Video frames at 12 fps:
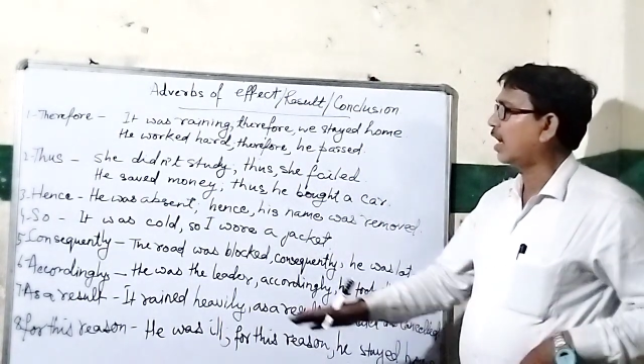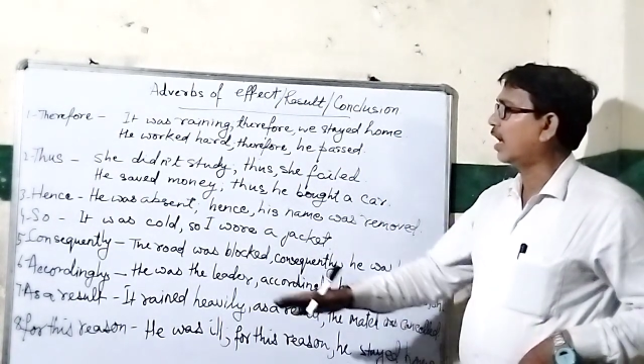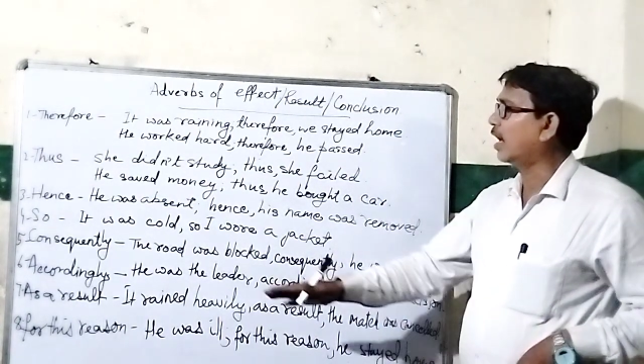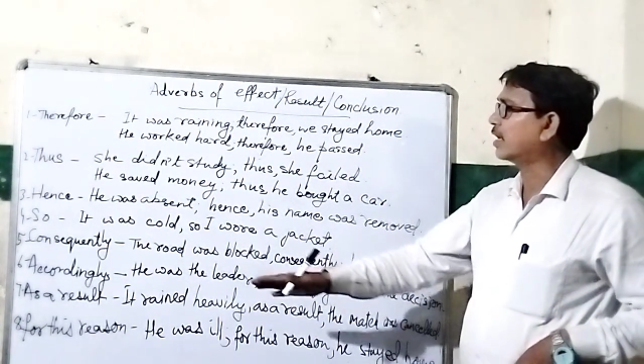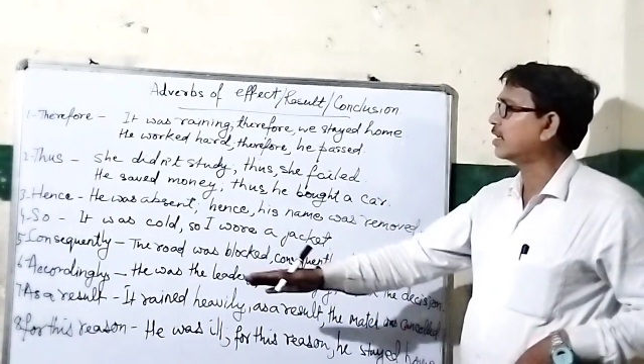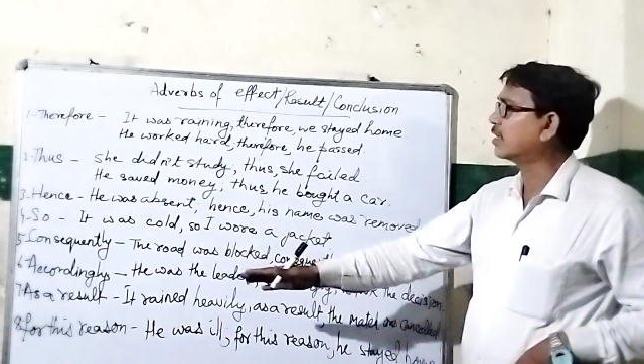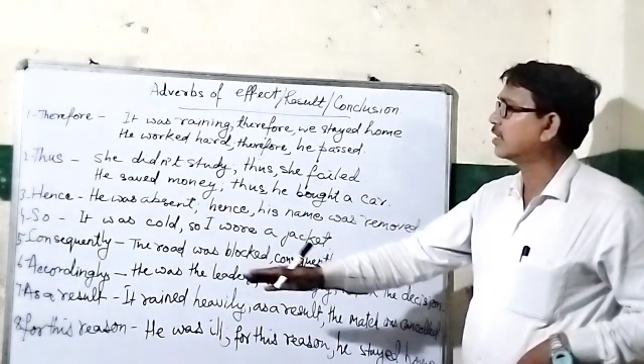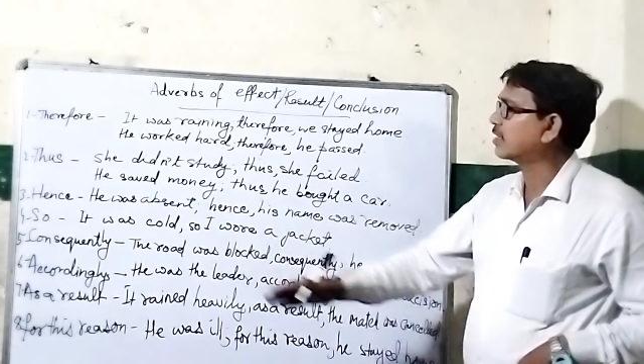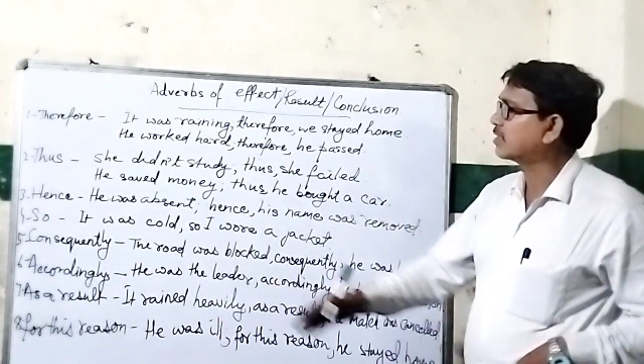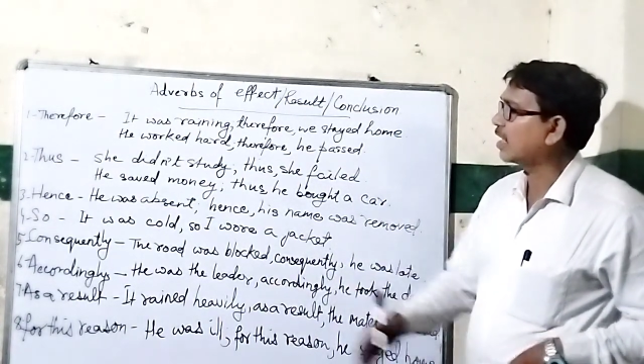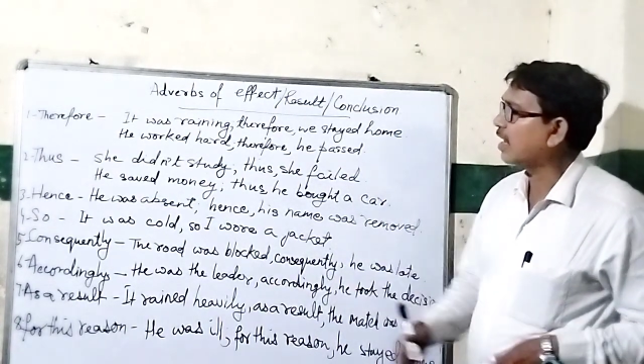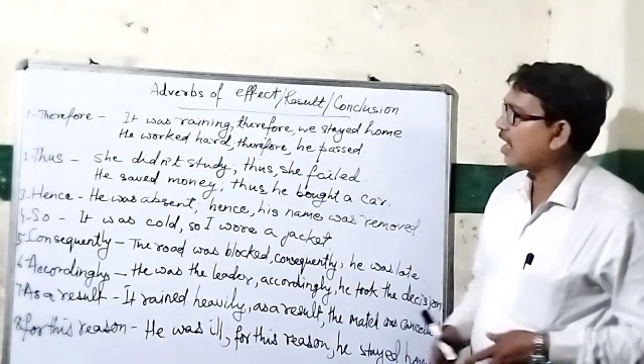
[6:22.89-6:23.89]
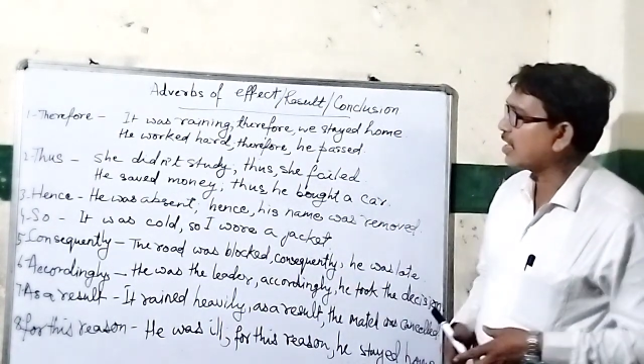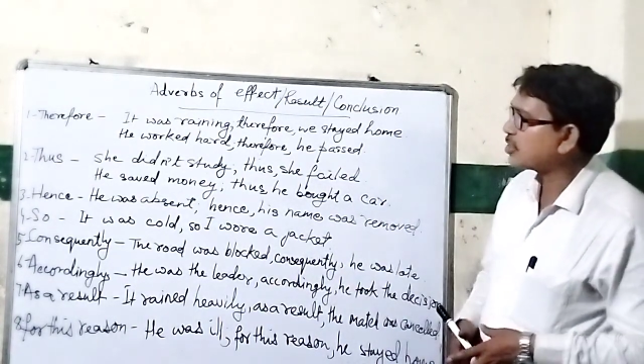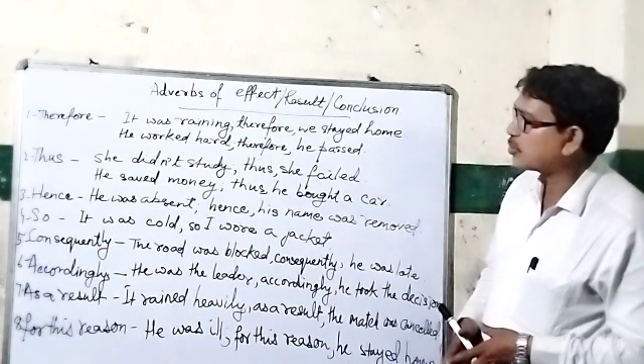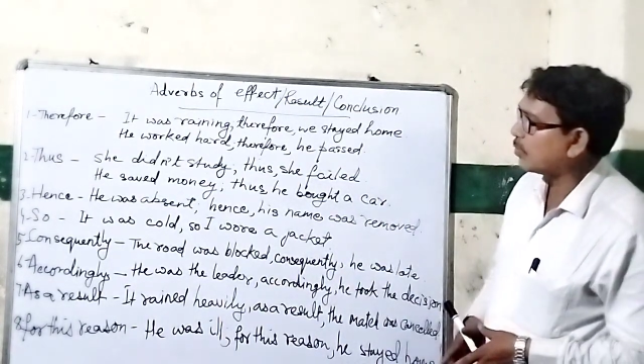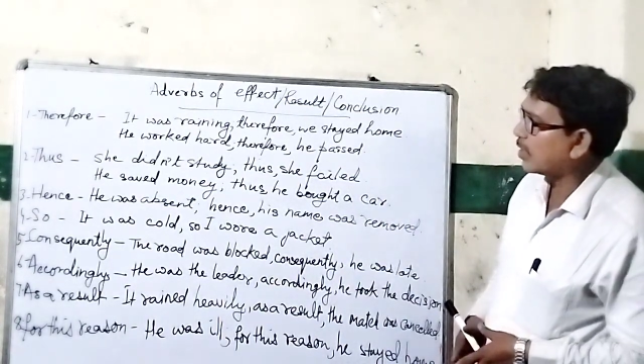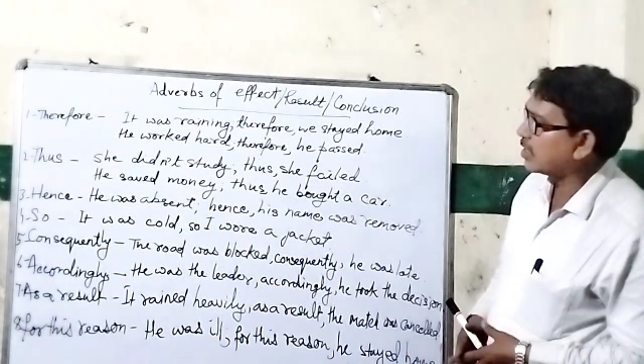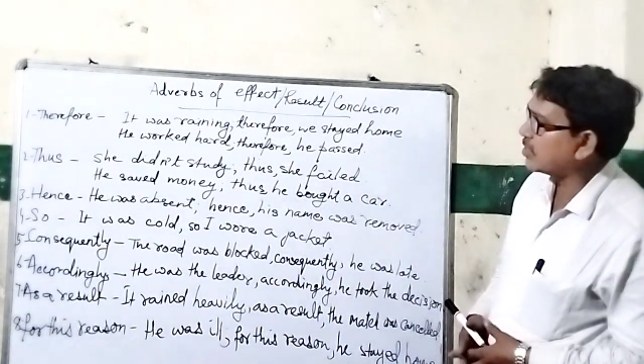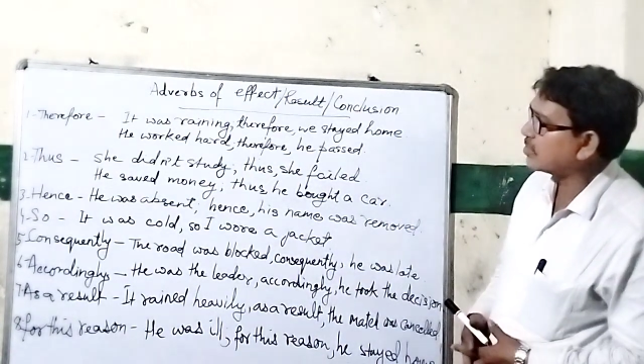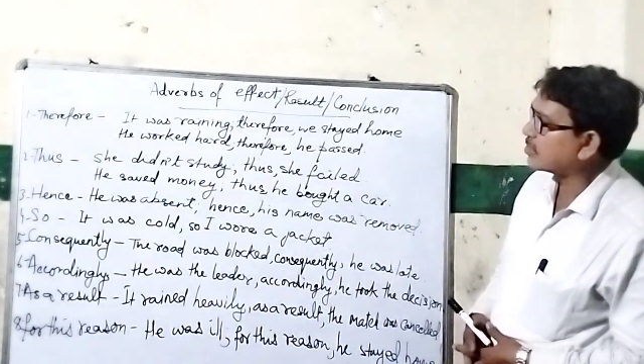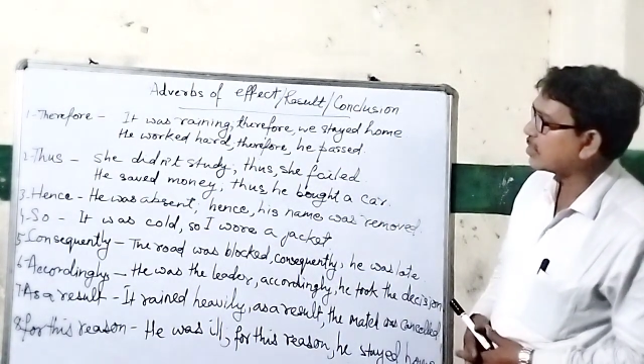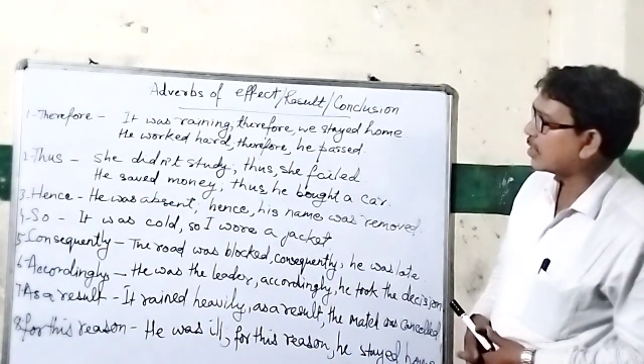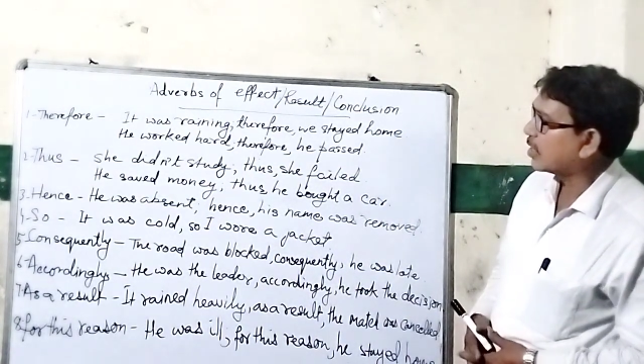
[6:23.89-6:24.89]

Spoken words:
And the last one is